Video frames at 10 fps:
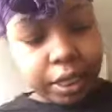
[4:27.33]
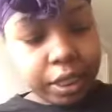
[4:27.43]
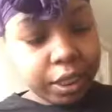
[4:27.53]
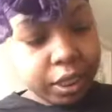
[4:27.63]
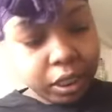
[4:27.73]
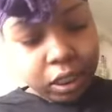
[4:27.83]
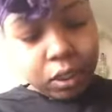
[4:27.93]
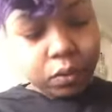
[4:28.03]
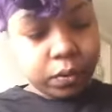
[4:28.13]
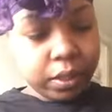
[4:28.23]
I'm going to turn
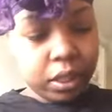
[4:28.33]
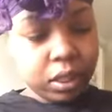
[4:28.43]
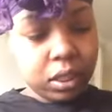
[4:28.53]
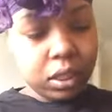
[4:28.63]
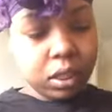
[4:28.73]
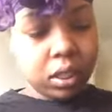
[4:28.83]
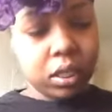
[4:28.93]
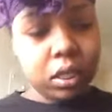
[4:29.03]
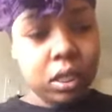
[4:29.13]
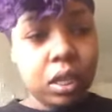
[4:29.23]
this on.
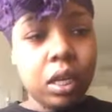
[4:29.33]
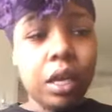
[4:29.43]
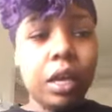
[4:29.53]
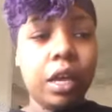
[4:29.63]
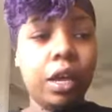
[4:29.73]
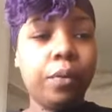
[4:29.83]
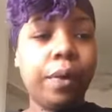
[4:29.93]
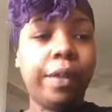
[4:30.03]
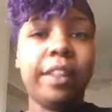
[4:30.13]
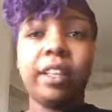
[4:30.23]
And
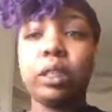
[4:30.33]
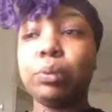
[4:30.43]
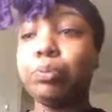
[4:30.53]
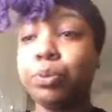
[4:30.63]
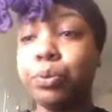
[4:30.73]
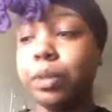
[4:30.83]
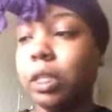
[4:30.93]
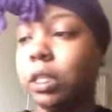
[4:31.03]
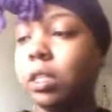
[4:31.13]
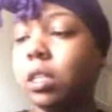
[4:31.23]
while that's
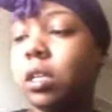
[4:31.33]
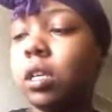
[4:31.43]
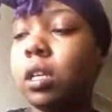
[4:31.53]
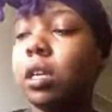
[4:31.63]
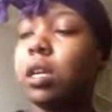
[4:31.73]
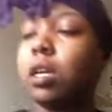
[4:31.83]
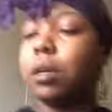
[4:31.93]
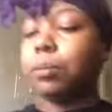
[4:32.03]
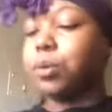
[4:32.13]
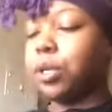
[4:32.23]
brewing,
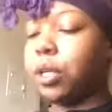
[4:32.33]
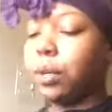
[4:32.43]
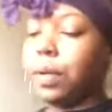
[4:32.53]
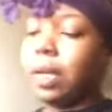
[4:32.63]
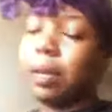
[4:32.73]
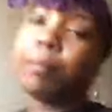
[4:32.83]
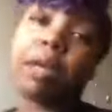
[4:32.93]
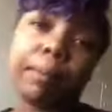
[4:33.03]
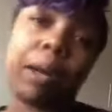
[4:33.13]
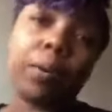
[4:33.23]
I'm going to go ahead and
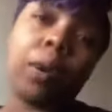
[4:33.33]
make my